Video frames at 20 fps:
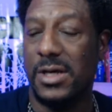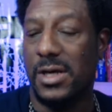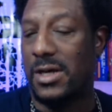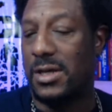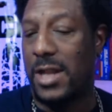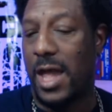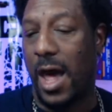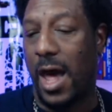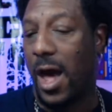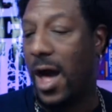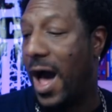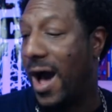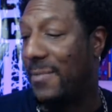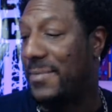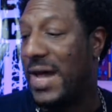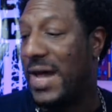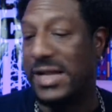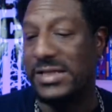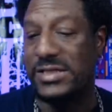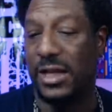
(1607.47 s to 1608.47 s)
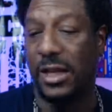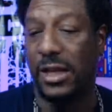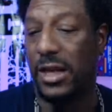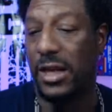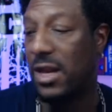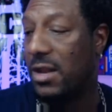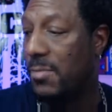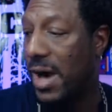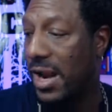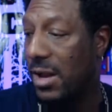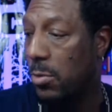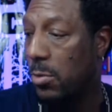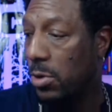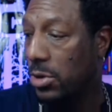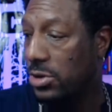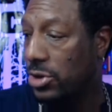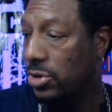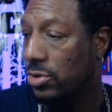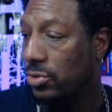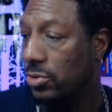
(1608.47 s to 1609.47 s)
Now, I'm not telling anybody what
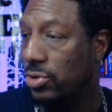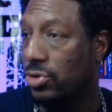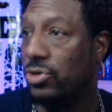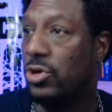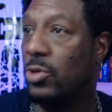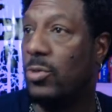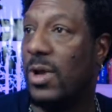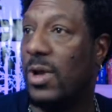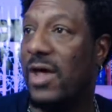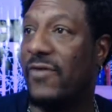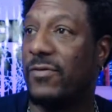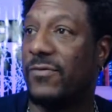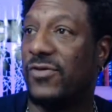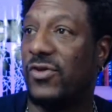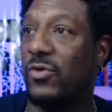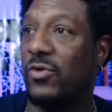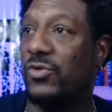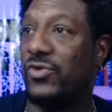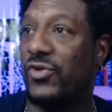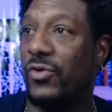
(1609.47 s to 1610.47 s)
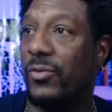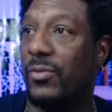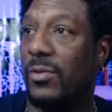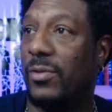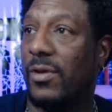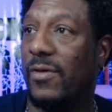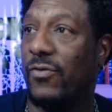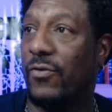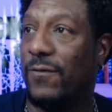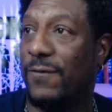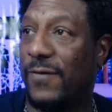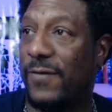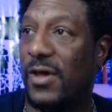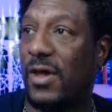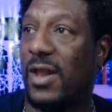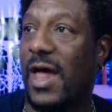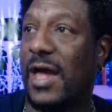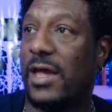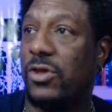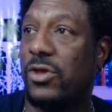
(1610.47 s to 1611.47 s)
to do. You do whatever suits you. If you feel
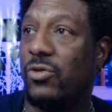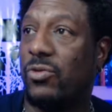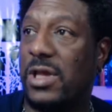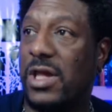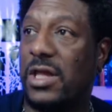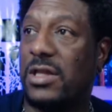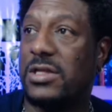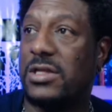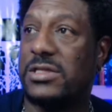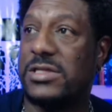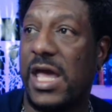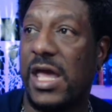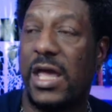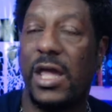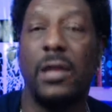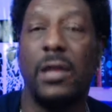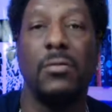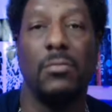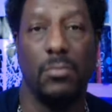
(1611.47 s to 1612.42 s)
like you need to take it,